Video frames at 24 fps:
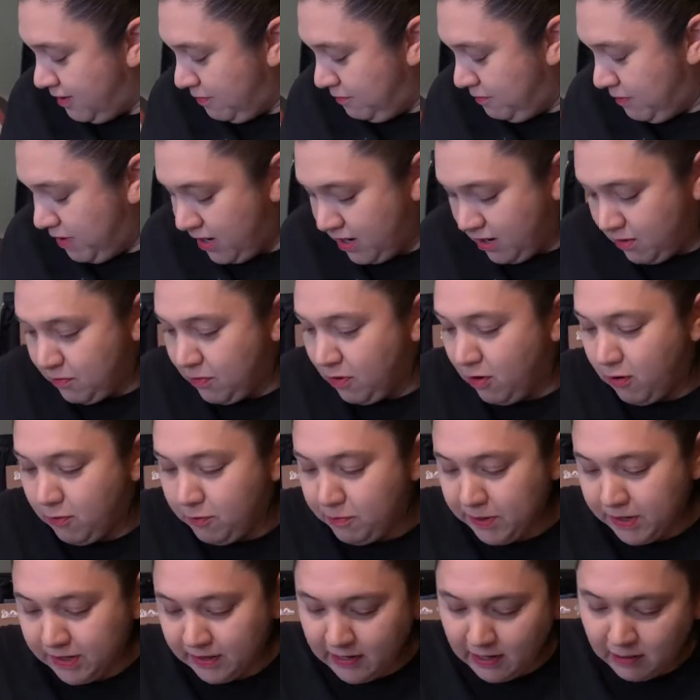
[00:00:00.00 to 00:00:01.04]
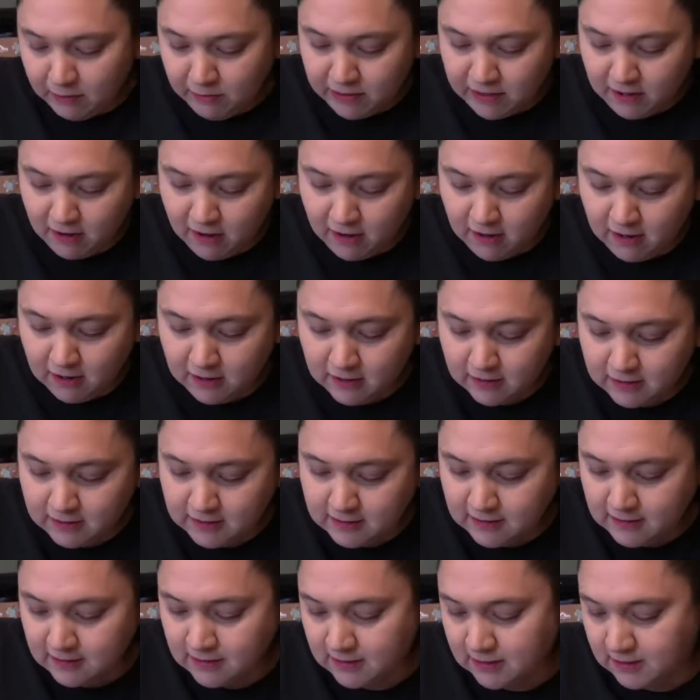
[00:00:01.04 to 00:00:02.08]
But I'm hoping that with all
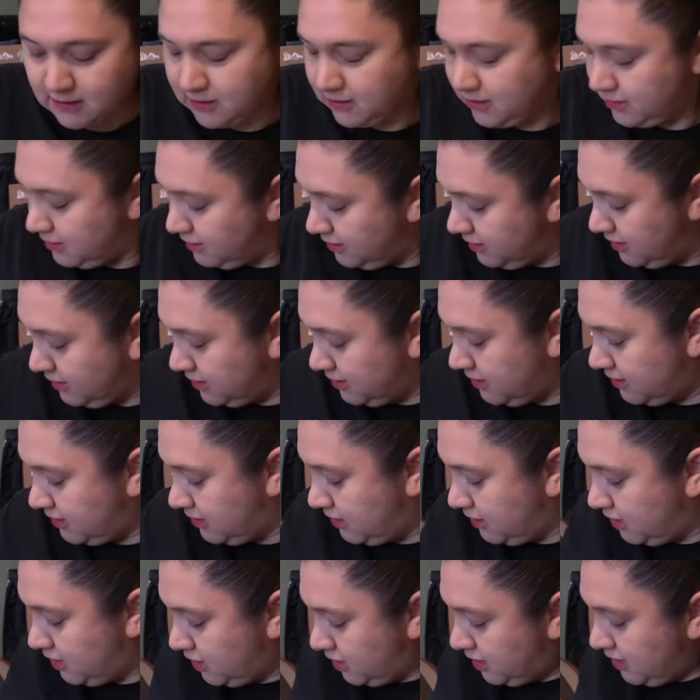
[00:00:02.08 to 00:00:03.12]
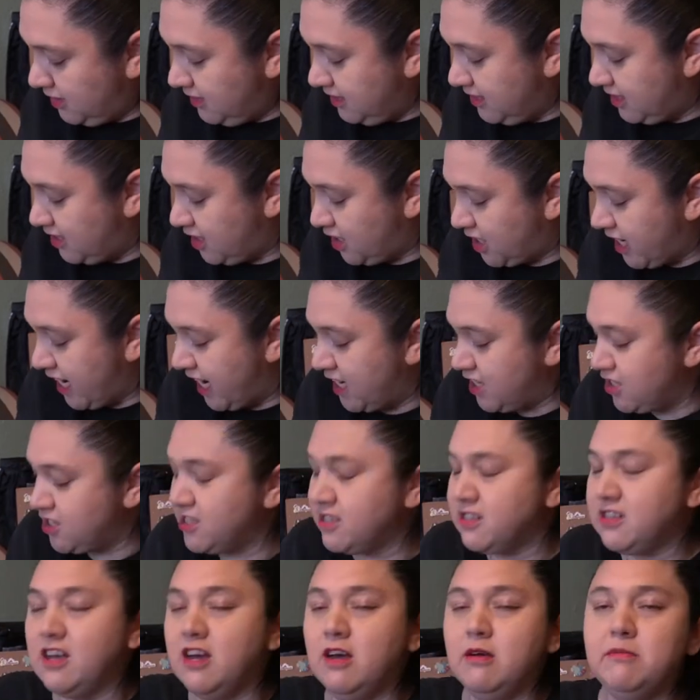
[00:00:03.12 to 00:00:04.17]
these
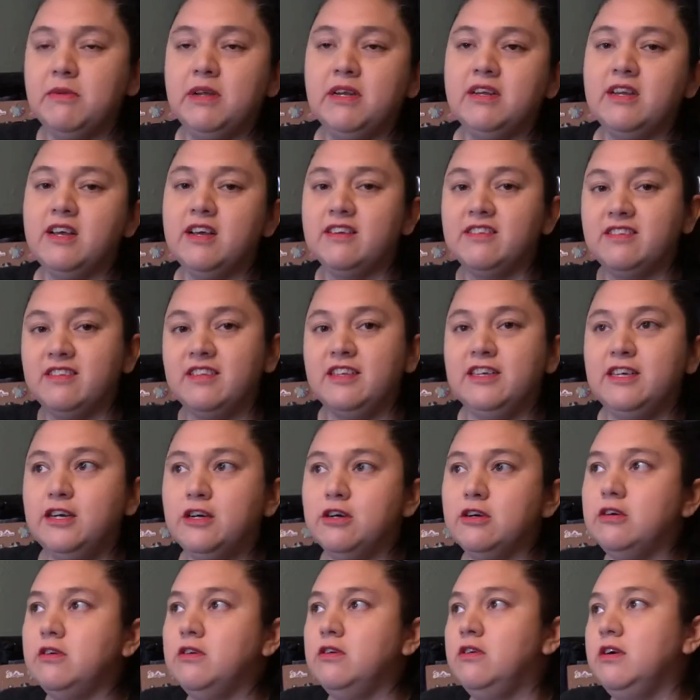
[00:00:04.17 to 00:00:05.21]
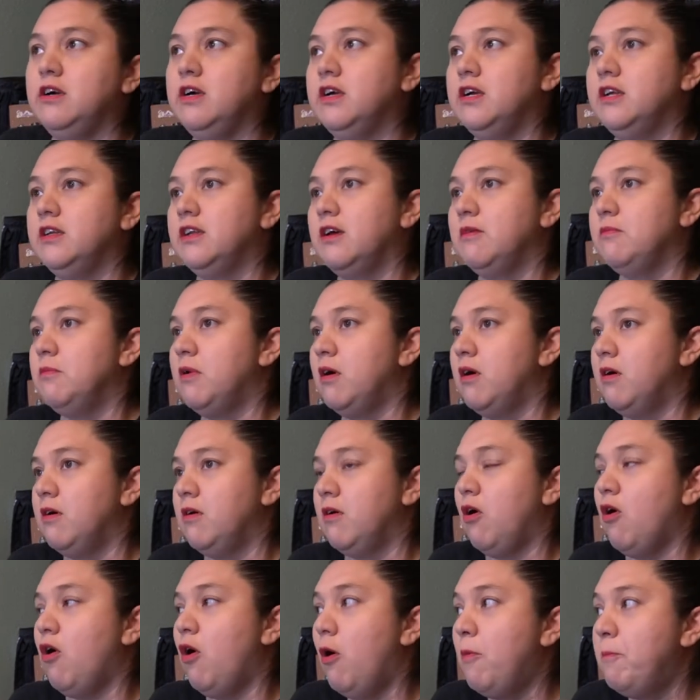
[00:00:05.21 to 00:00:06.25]
changes coming next year, and I'm
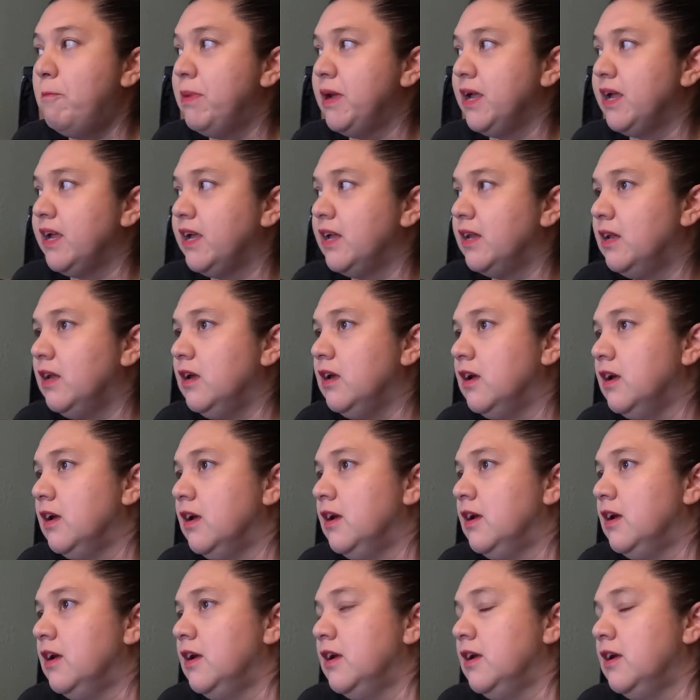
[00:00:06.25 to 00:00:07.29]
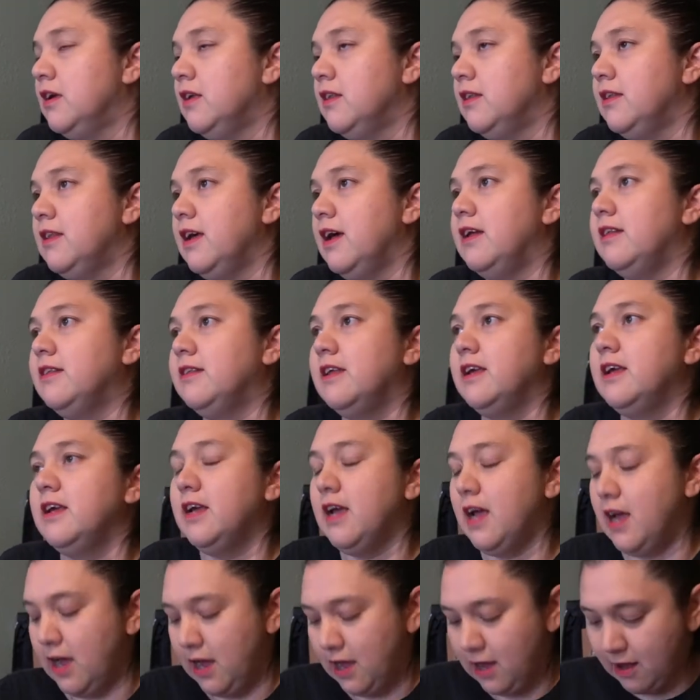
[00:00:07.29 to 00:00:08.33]
hoping that they
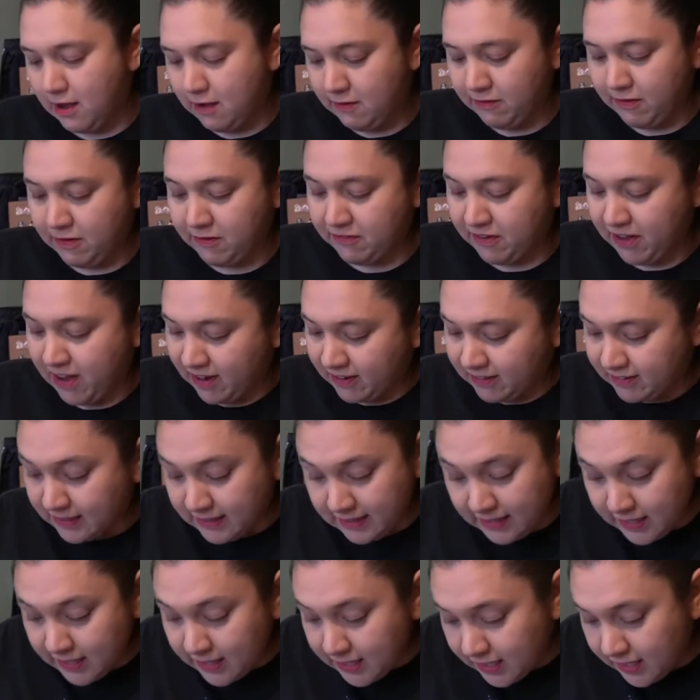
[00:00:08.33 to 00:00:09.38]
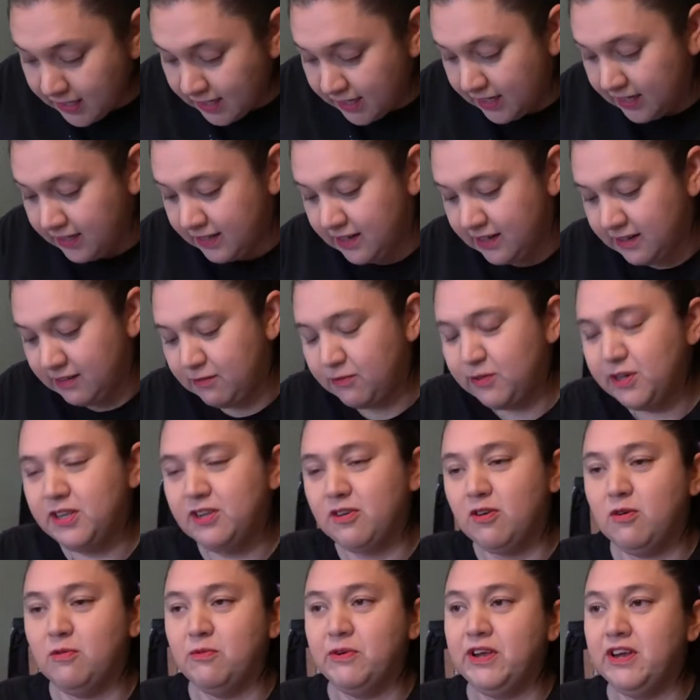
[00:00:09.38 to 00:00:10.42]
have a vaccine, and we
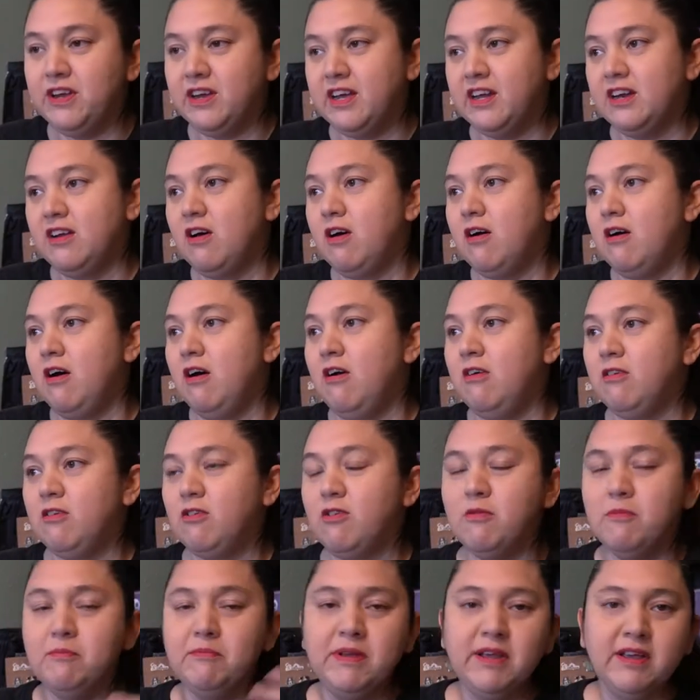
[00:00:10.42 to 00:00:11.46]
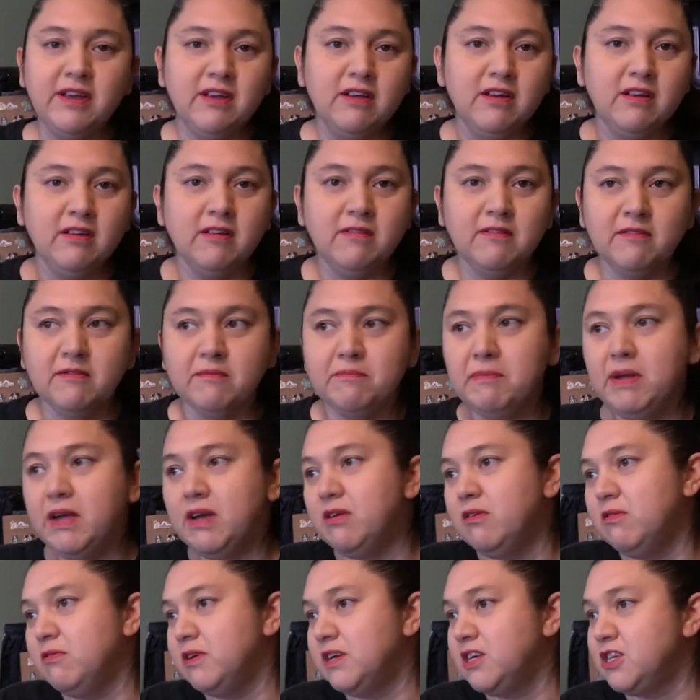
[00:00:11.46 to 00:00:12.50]
know we can all
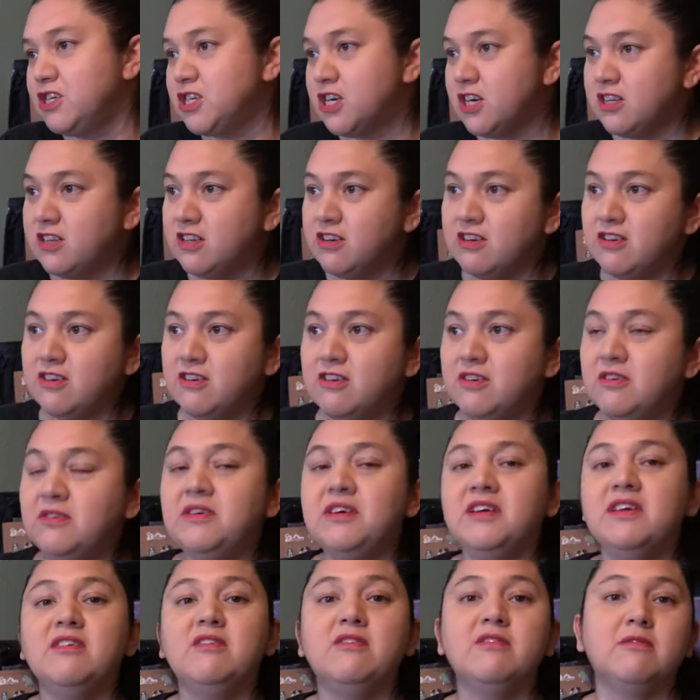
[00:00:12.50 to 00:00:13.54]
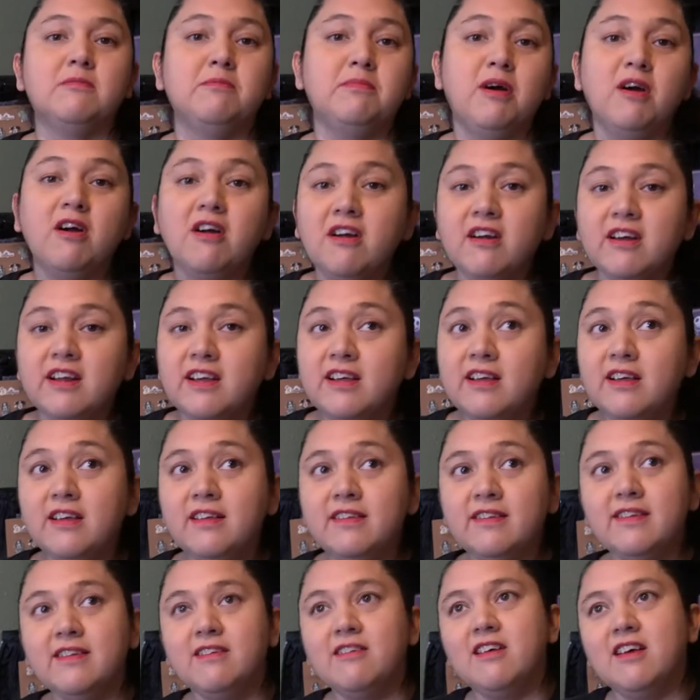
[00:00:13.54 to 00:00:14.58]
mingle with each other and go to
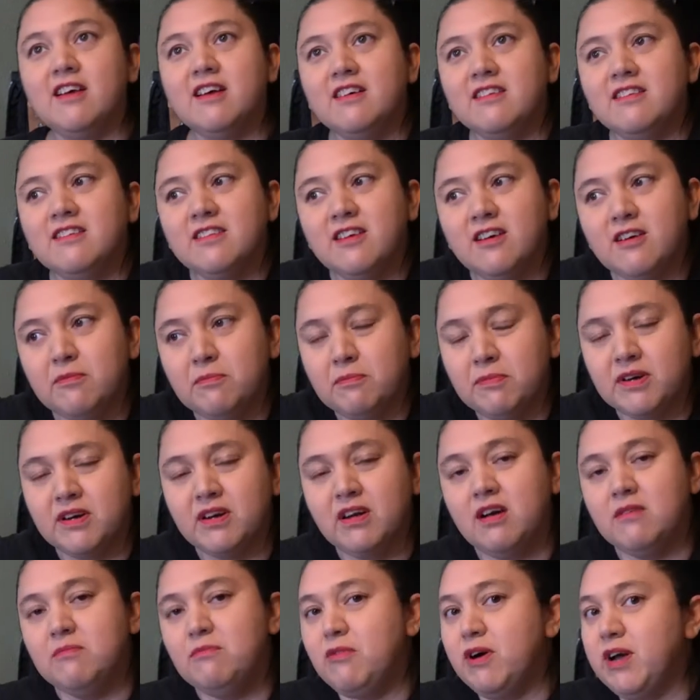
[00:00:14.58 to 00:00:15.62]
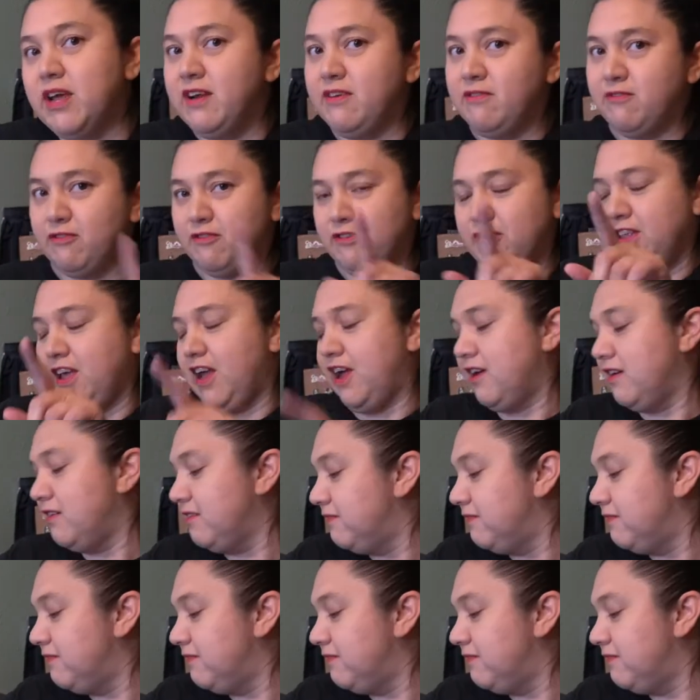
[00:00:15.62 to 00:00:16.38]
parties and all that kind of stuff. But I'm waiting for that.